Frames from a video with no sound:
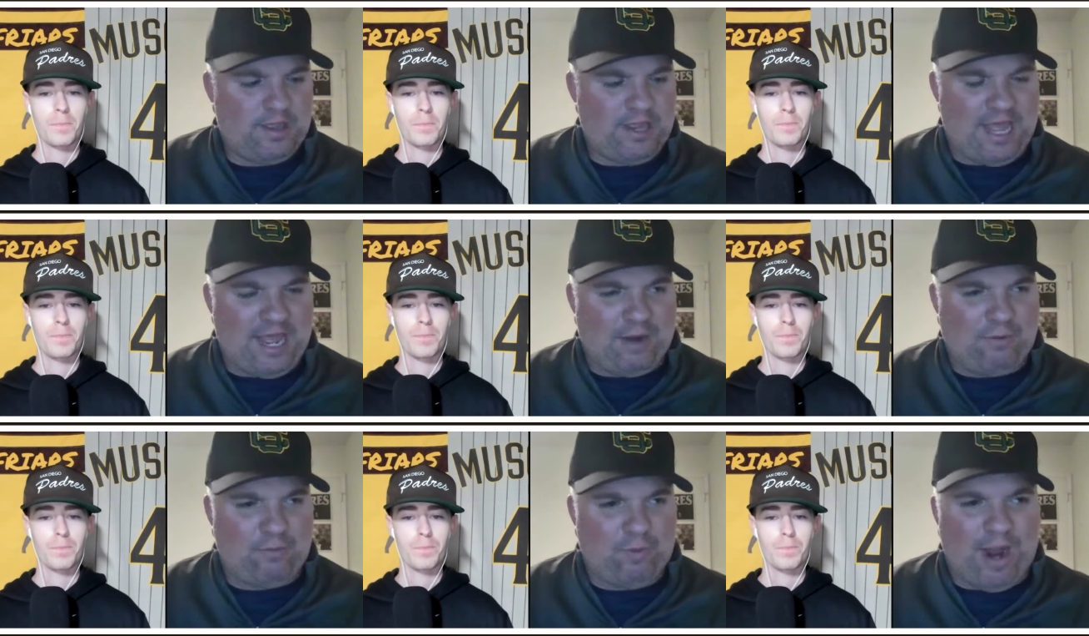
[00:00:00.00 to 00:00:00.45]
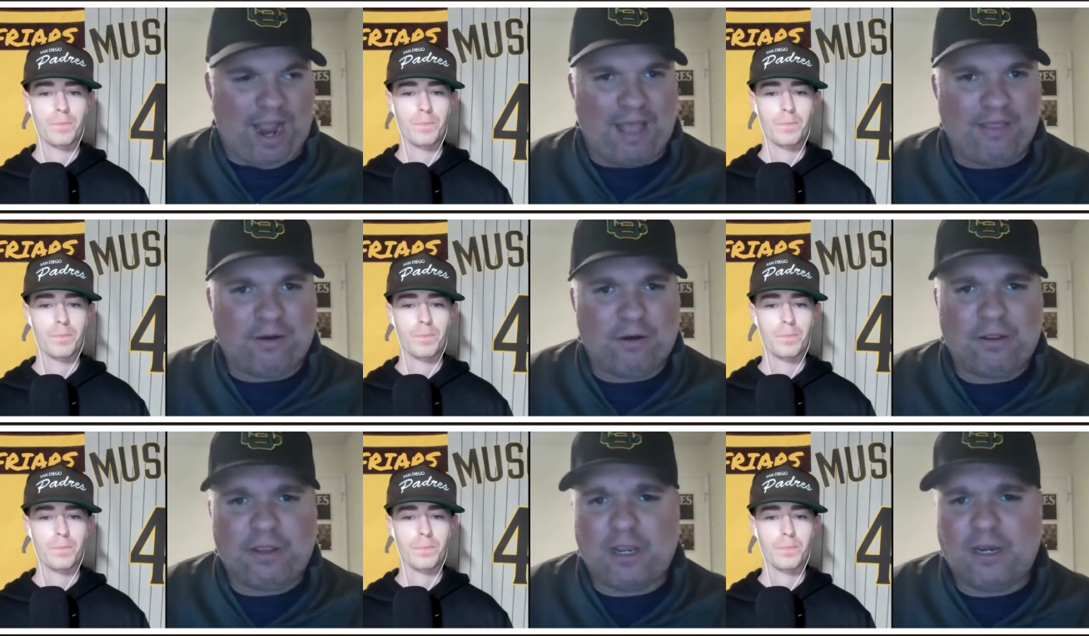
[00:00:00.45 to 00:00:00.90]
Speaker 1: that
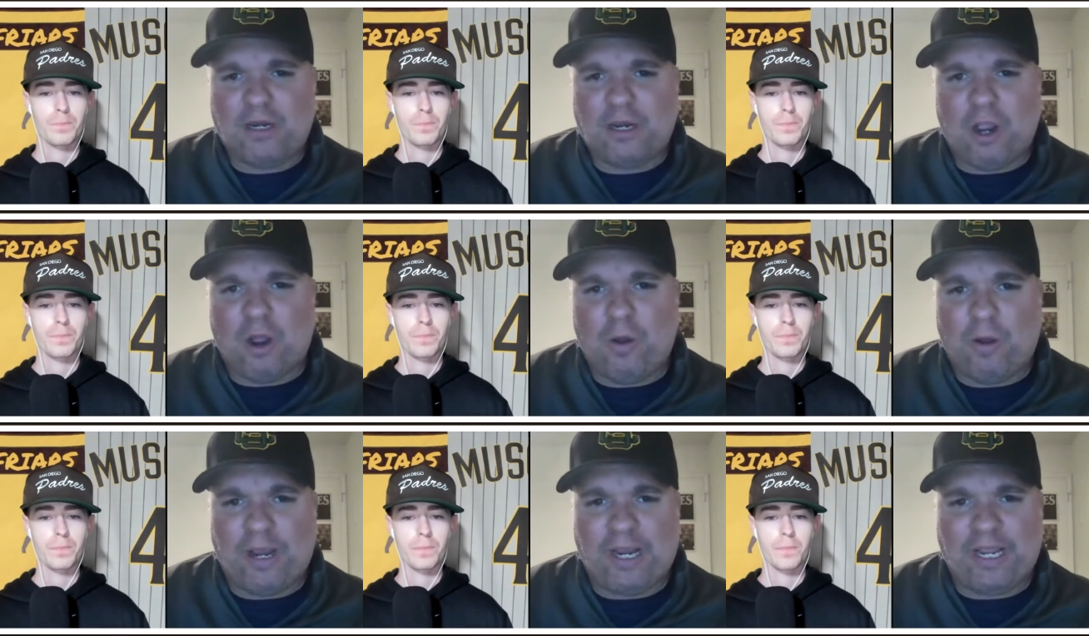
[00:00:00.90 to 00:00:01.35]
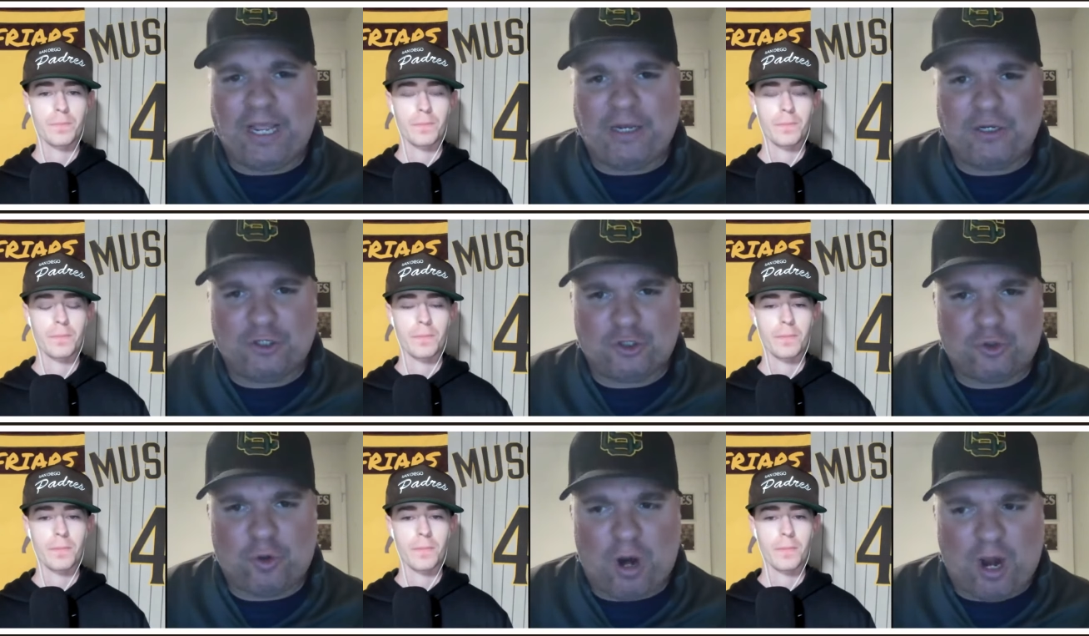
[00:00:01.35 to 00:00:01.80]
rather than going
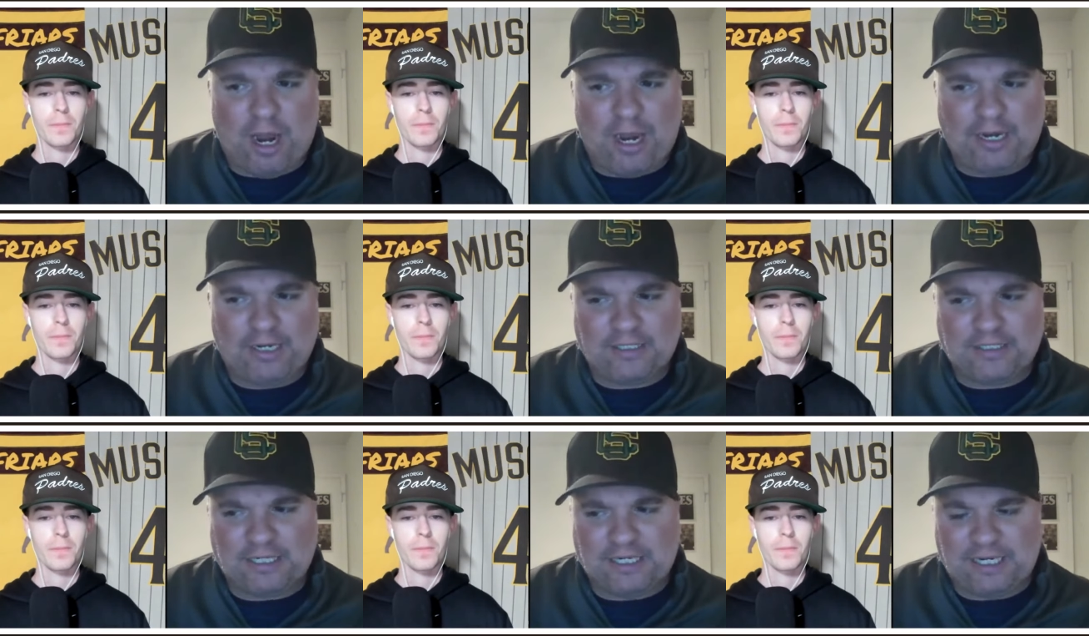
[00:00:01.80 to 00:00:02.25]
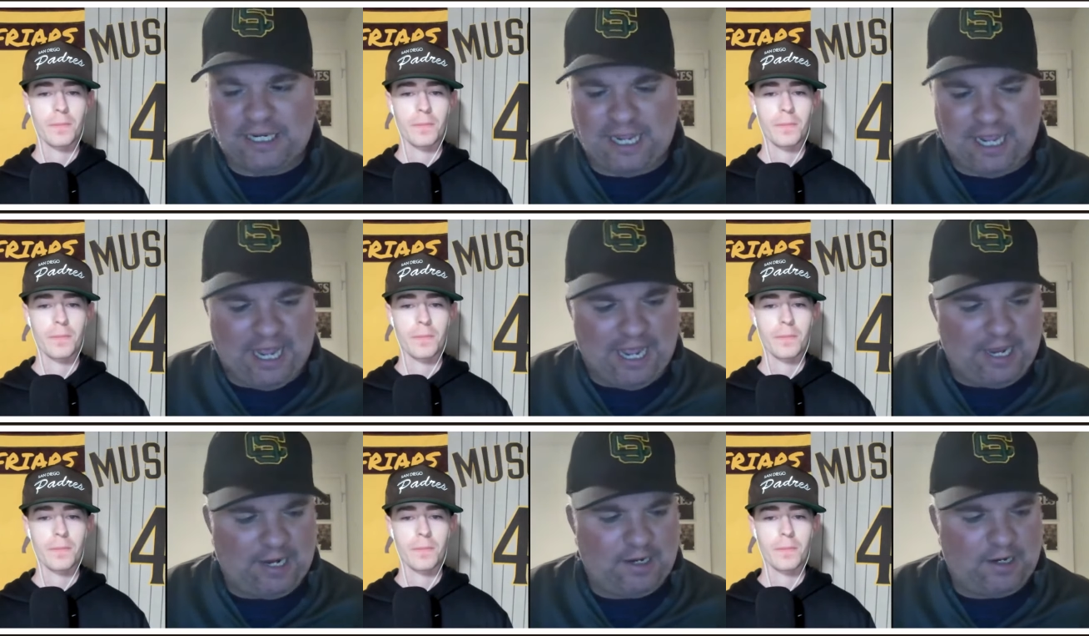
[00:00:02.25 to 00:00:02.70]
and trying to
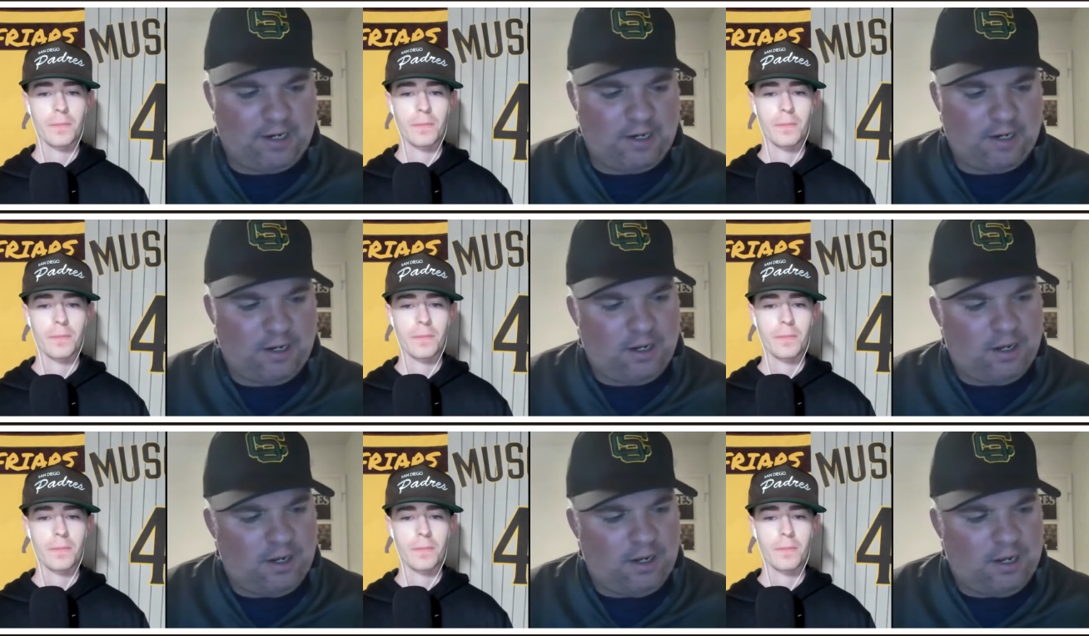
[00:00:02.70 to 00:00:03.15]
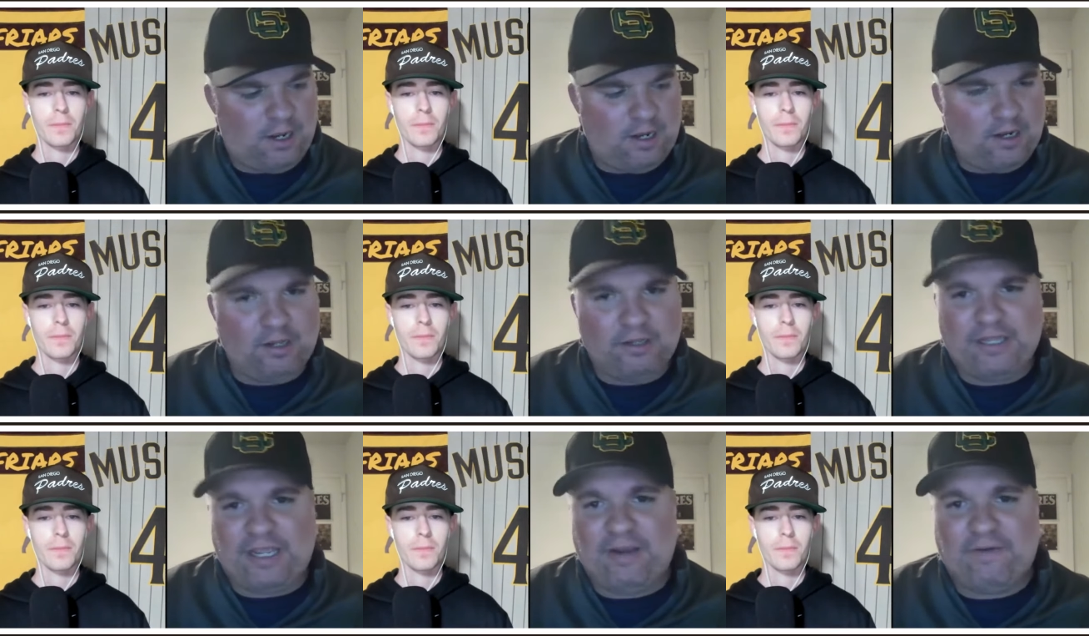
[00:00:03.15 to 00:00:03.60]
get
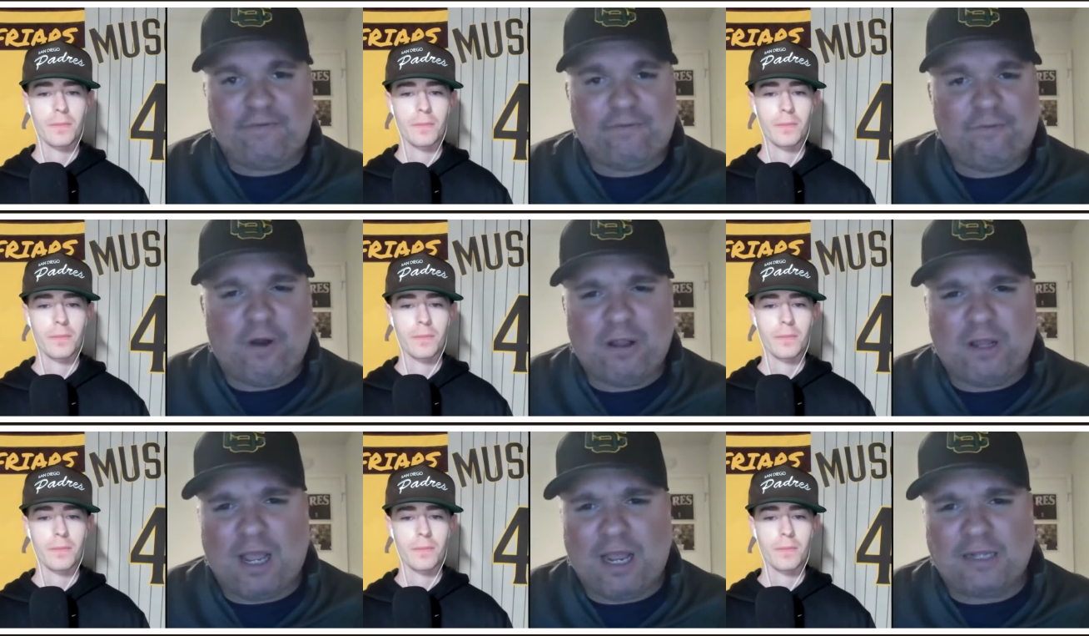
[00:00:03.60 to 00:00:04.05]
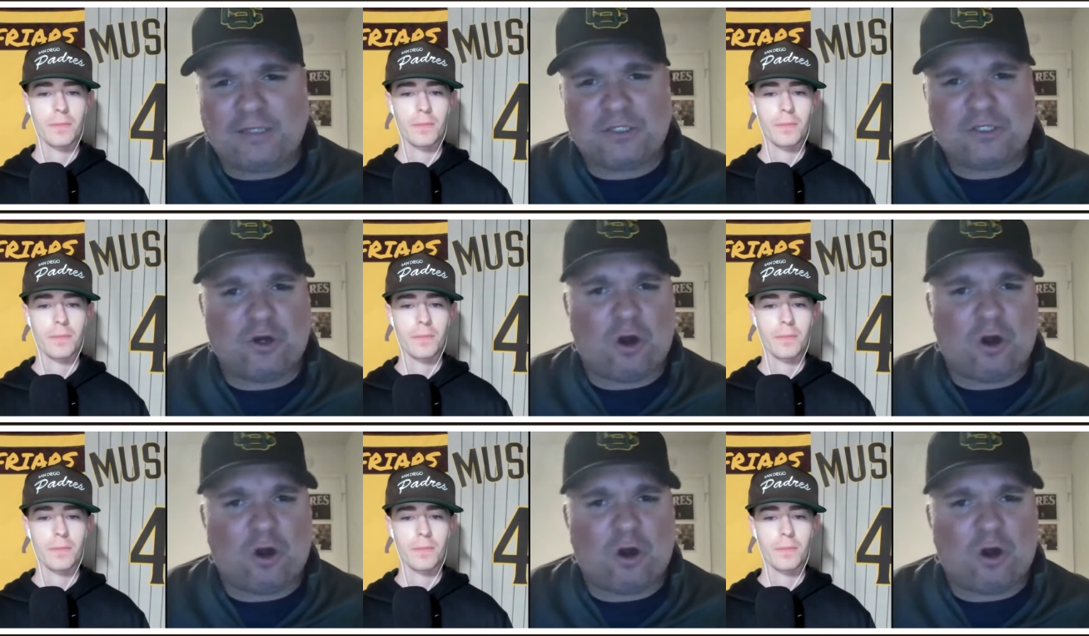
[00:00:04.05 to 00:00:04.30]
an elite frontline